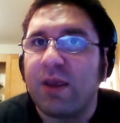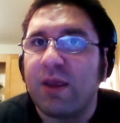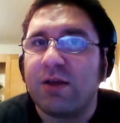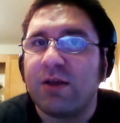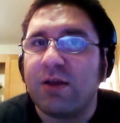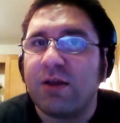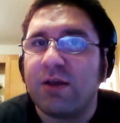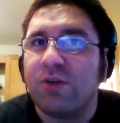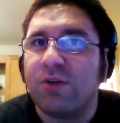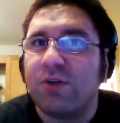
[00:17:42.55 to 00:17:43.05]

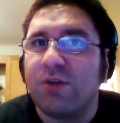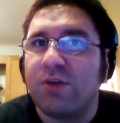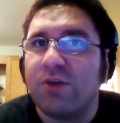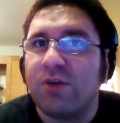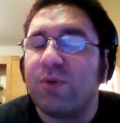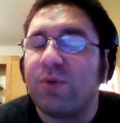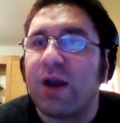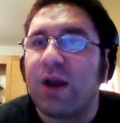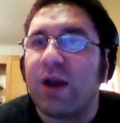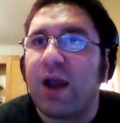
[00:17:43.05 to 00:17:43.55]
close
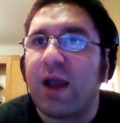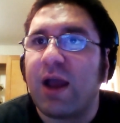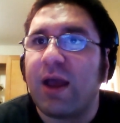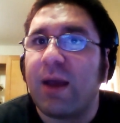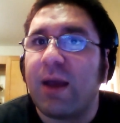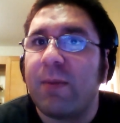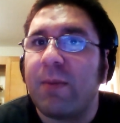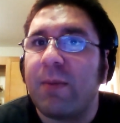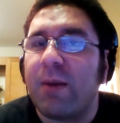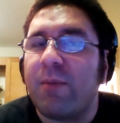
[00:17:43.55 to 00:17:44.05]
to where
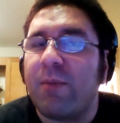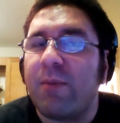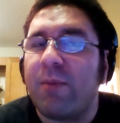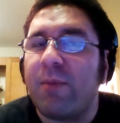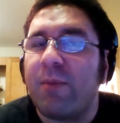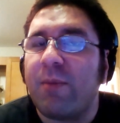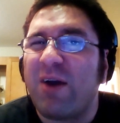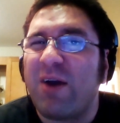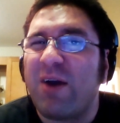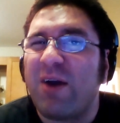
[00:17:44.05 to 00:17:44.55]
I'm
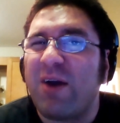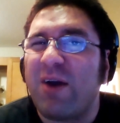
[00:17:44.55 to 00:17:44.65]
about